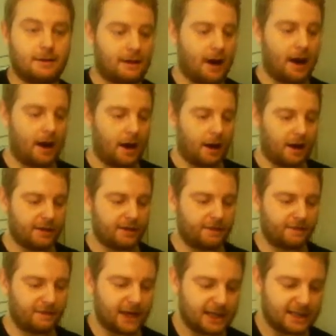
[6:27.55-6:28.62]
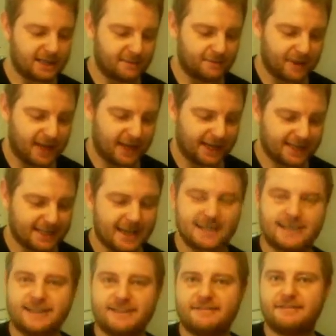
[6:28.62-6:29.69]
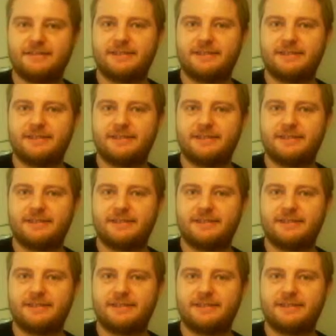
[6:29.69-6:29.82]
I feel it's a bit excessive.